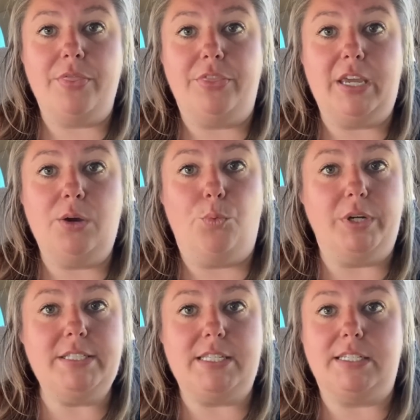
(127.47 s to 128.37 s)
The
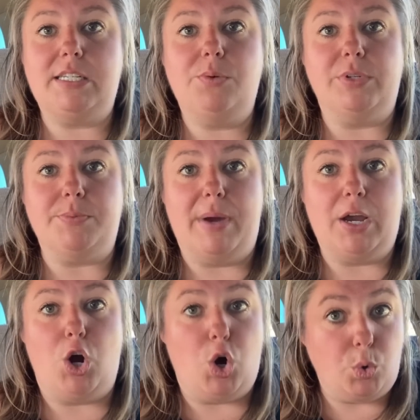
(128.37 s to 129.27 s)
160 was
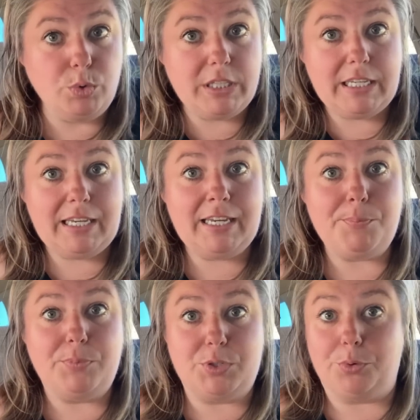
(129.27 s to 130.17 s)
my only
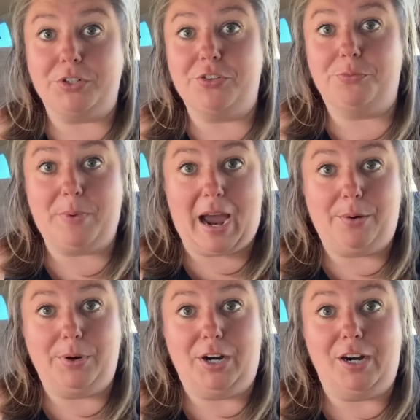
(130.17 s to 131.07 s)
source of
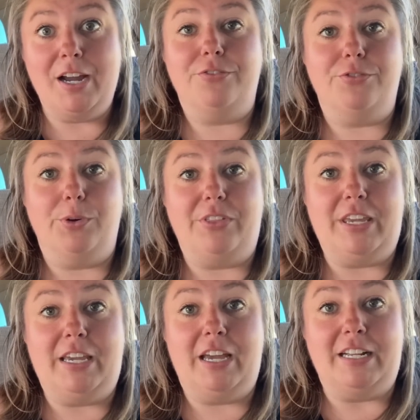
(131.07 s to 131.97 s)
power for
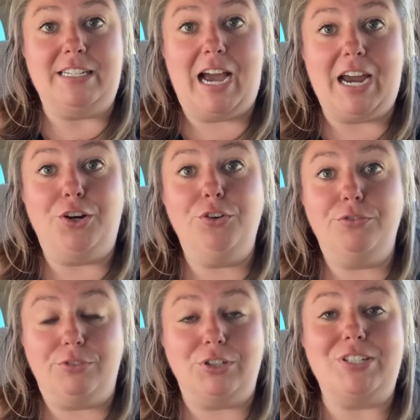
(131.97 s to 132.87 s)
the entire
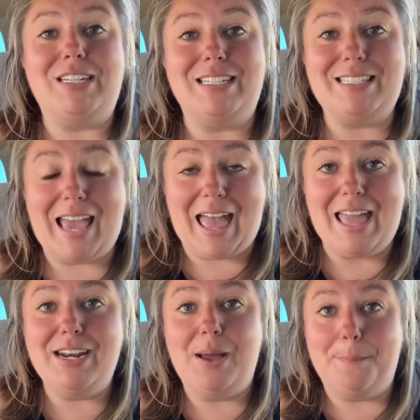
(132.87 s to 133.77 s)
first
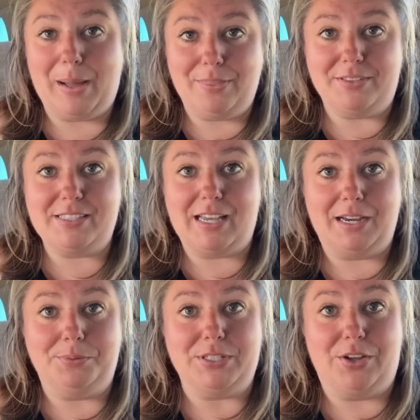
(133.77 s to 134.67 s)
10 months
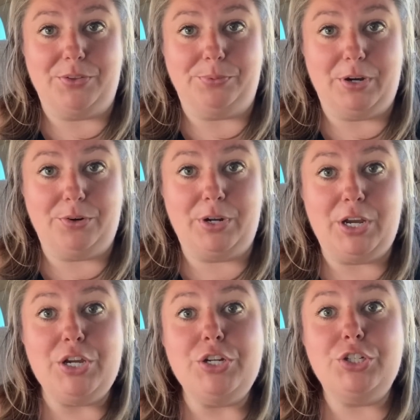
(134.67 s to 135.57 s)
I was on the road.
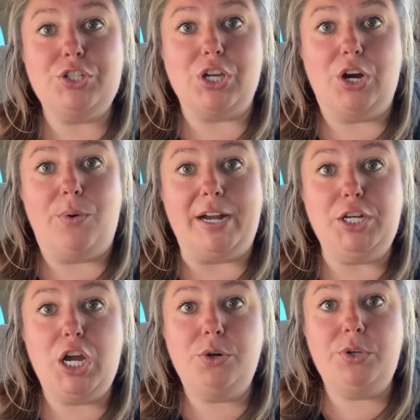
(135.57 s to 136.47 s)
So I
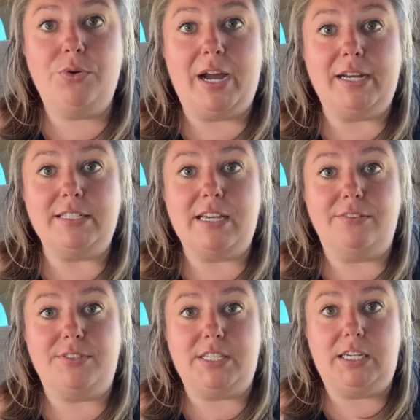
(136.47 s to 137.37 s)
know you guys
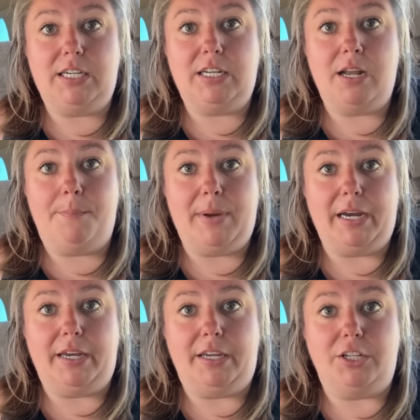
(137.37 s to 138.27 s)
have seen
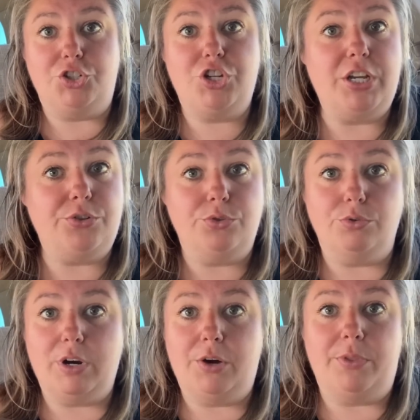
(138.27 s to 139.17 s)
my channel
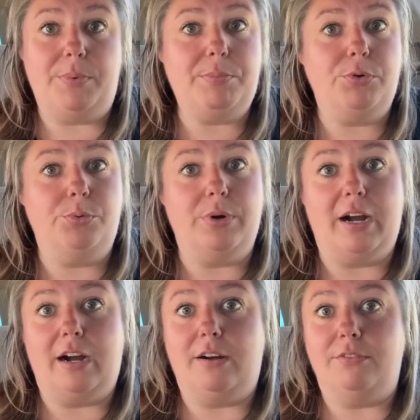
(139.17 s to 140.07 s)
grow. The people who
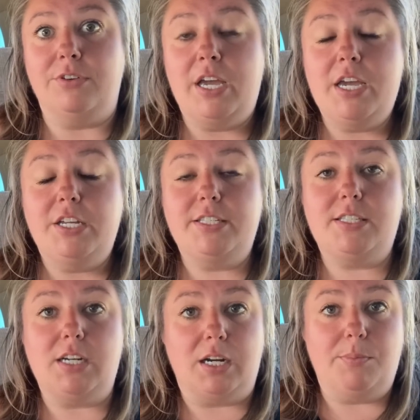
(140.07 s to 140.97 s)
have
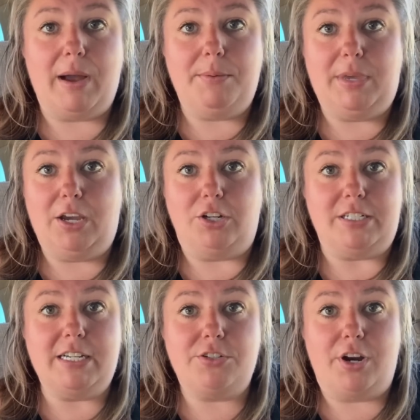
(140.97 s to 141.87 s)
stuck by me on
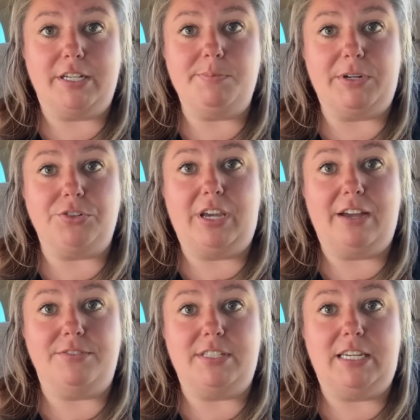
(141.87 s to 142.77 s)
TikTok especially
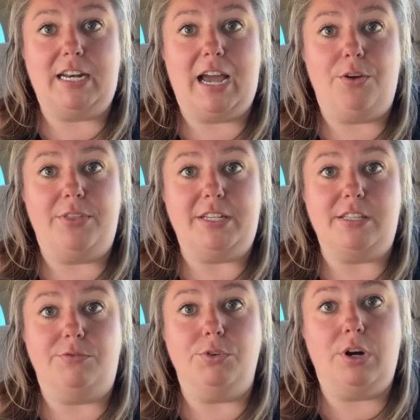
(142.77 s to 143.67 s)
have seen how things
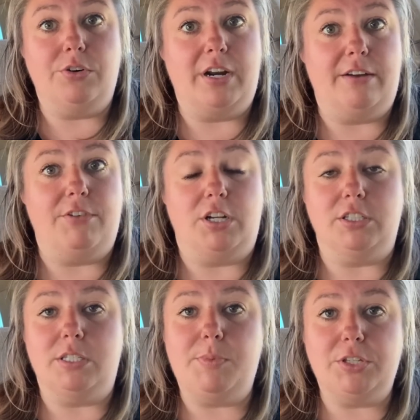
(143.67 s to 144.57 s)
have grown, and I've
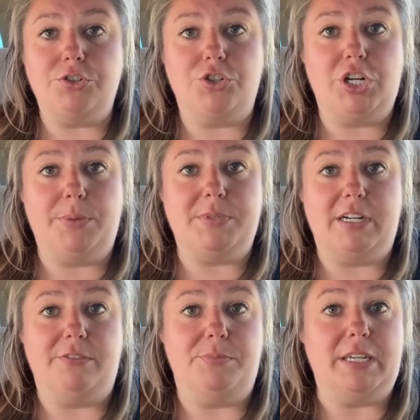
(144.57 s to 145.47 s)
gotten sponsorships
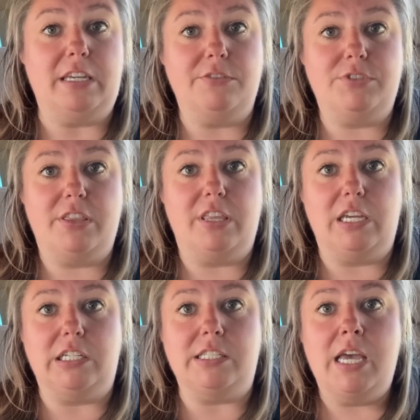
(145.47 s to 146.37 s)
and I've been gifted
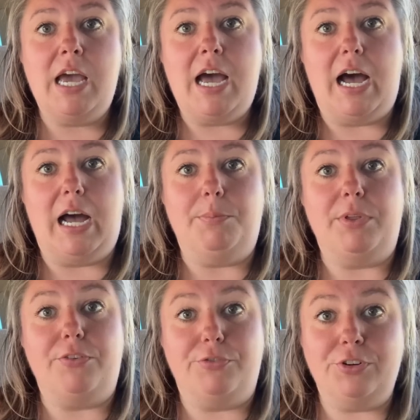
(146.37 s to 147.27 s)
things.
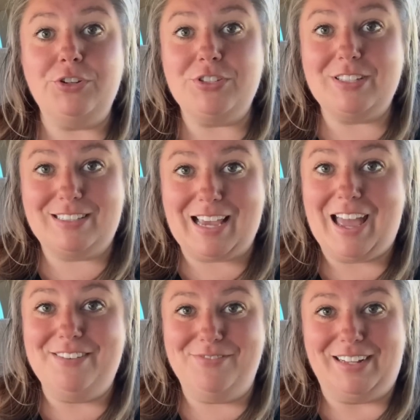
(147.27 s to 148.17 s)
But the first
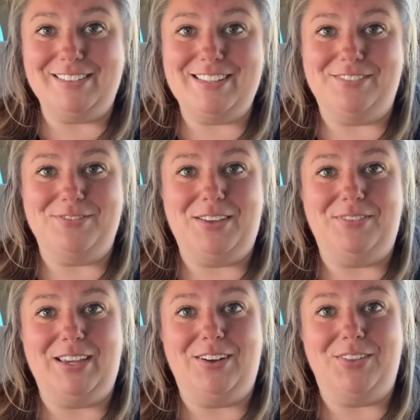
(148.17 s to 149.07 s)
10 months of me
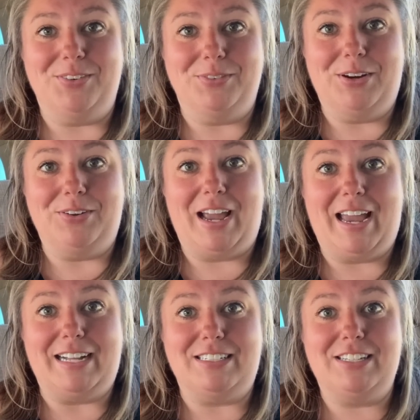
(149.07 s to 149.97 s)
being on the road, I
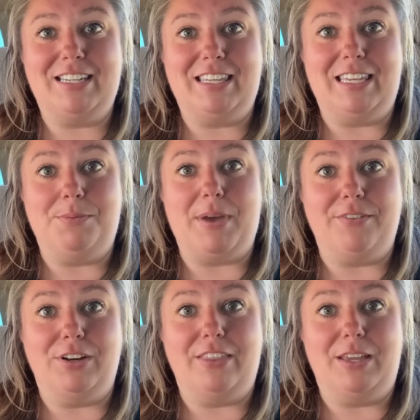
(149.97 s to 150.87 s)
had to keep
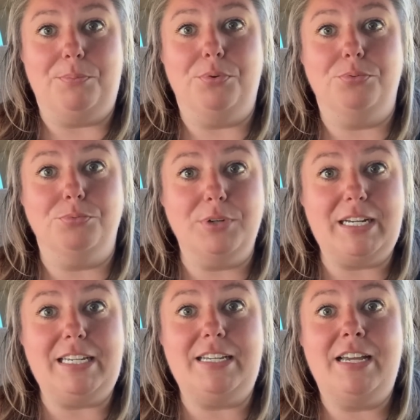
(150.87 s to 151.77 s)
everything
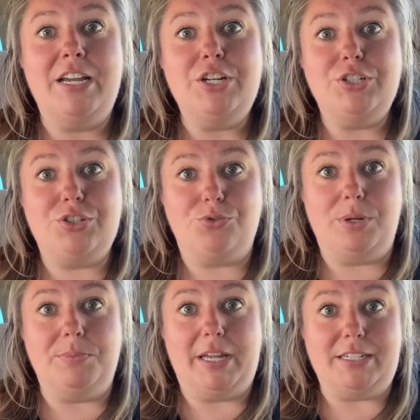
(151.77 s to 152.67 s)
pretty
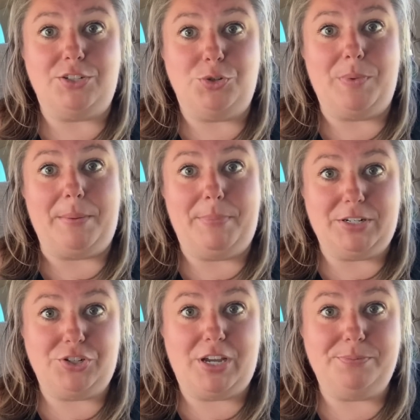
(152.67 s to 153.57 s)
streamlined to my
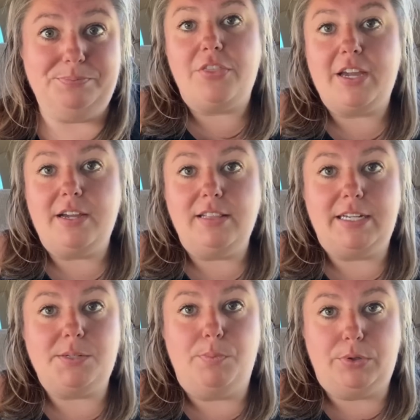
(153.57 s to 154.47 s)
budget. The thing I
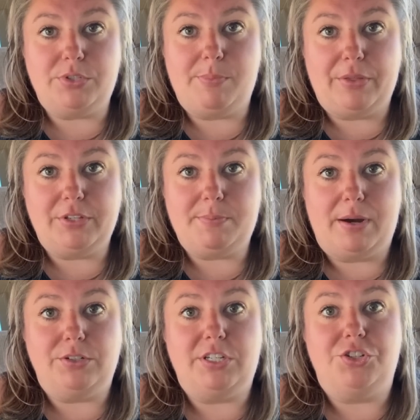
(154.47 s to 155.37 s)
liked most about this
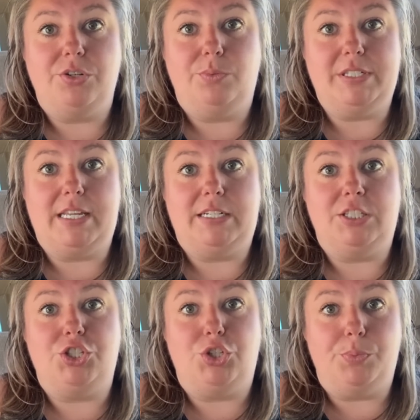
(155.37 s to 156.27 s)
power station was that
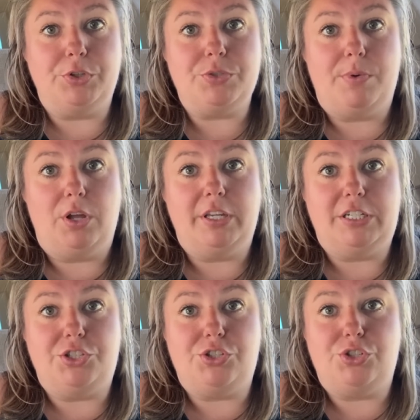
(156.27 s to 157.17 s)
it's super small and
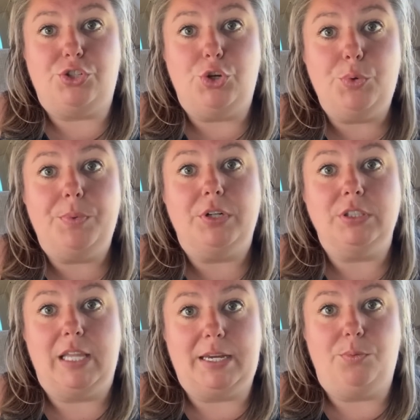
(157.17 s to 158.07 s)
it's super
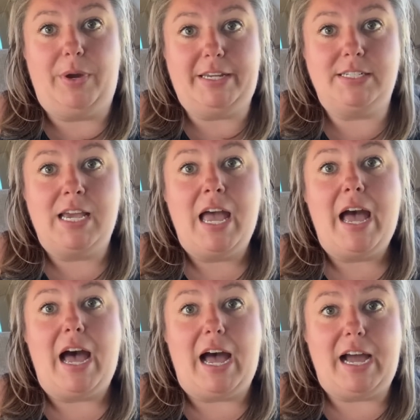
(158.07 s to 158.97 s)
lightweight.
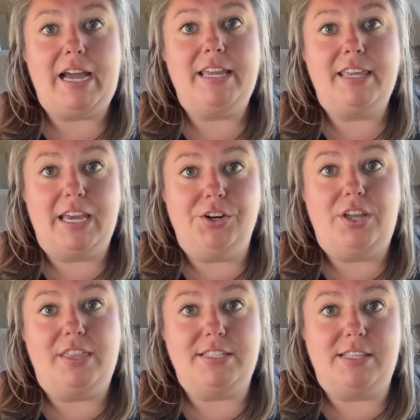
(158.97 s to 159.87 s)
I
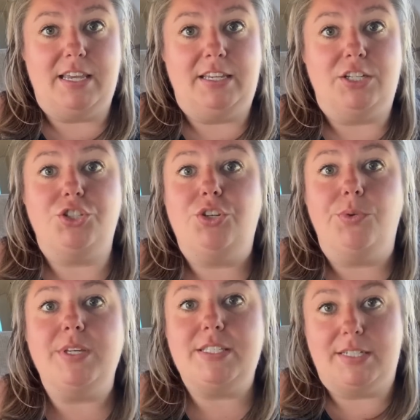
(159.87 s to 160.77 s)
carry this thing
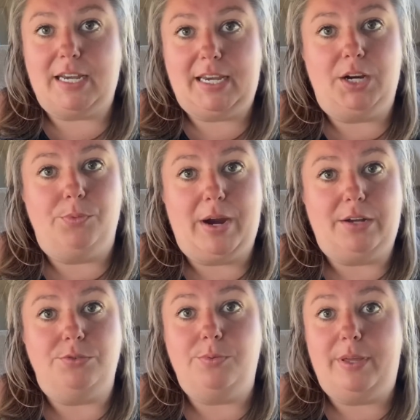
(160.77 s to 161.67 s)
to this day
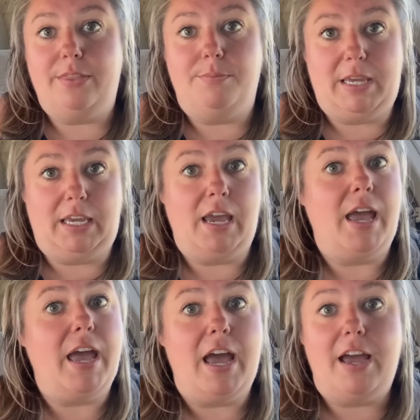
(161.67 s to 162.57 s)
around with me
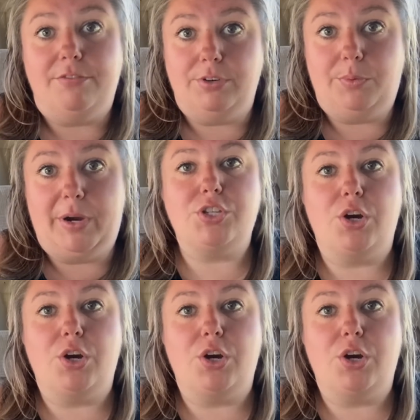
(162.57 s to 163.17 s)
everywhere.